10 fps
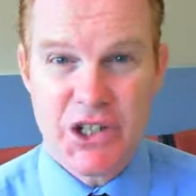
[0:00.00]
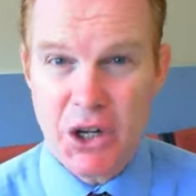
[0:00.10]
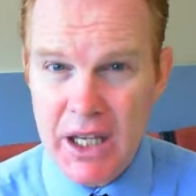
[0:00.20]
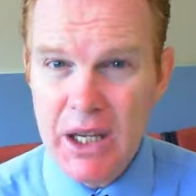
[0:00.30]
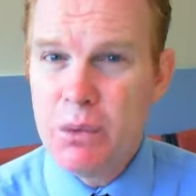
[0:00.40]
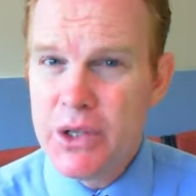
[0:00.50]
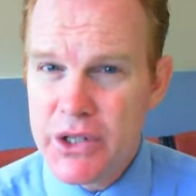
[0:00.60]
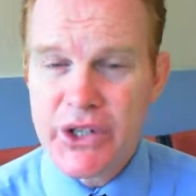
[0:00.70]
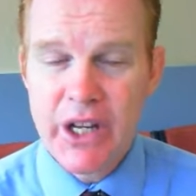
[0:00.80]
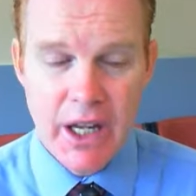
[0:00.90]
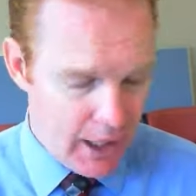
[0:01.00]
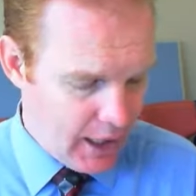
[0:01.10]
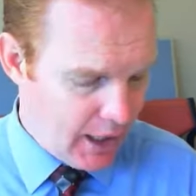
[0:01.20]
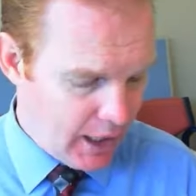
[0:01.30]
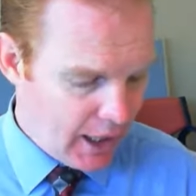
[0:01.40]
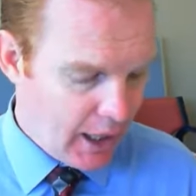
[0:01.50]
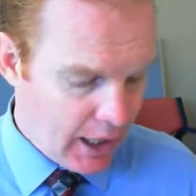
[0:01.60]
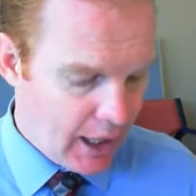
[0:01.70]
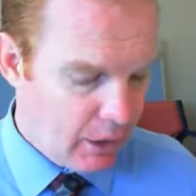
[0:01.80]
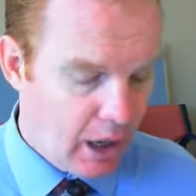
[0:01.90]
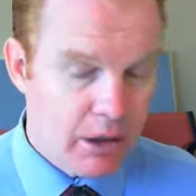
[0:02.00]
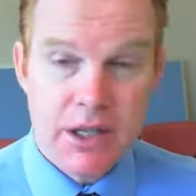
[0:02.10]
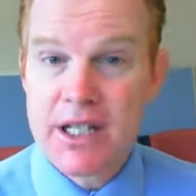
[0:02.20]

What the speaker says: So he was a